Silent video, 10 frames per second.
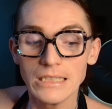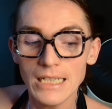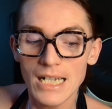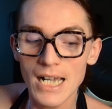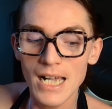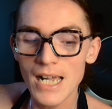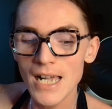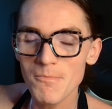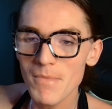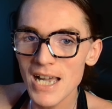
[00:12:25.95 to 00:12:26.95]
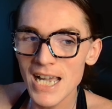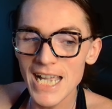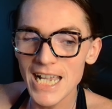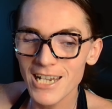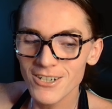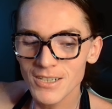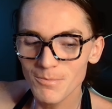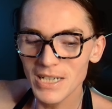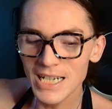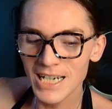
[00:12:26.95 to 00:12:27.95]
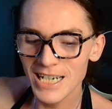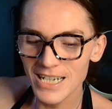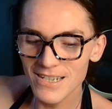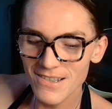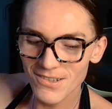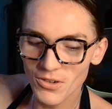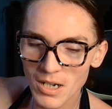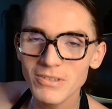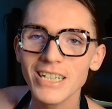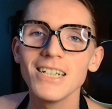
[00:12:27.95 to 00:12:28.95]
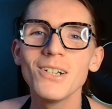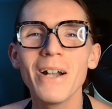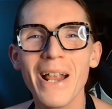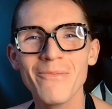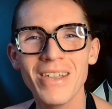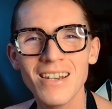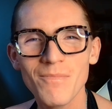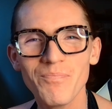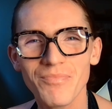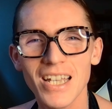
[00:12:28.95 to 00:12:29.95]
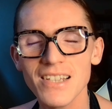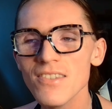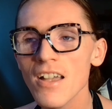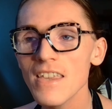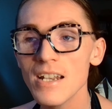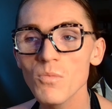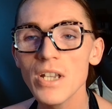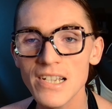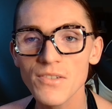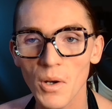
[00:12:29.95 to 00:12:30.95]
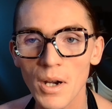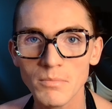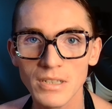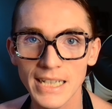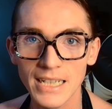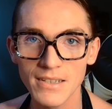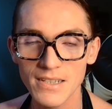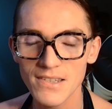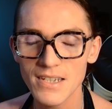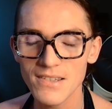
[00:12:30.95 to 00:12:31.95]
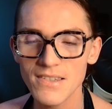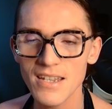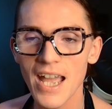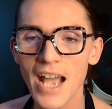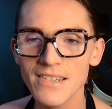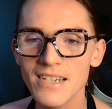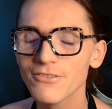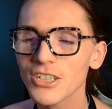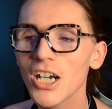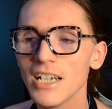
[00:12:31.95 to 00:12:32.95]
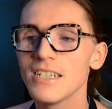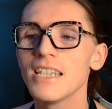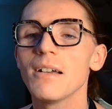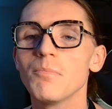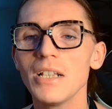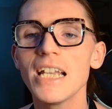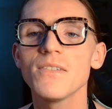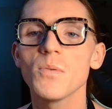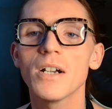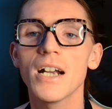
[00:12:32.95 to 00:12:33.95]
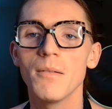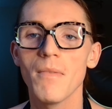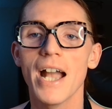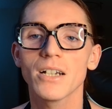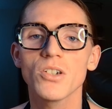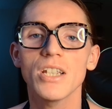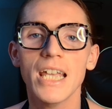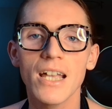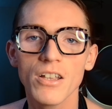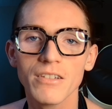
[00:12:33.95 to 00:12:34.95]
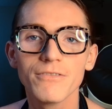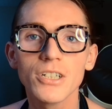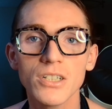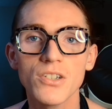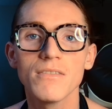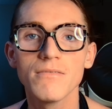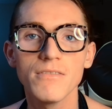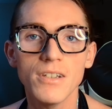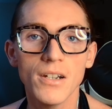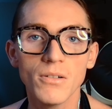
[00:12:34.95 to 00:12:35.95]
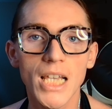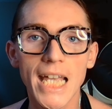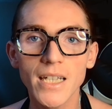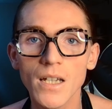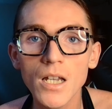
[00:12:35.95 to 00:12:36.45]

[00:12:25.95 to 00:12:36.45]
my inner being is crumbling, you know what I mean? It's not that it is crumbling, it has never gotten to that place where I'm actually on the verge of, you know, like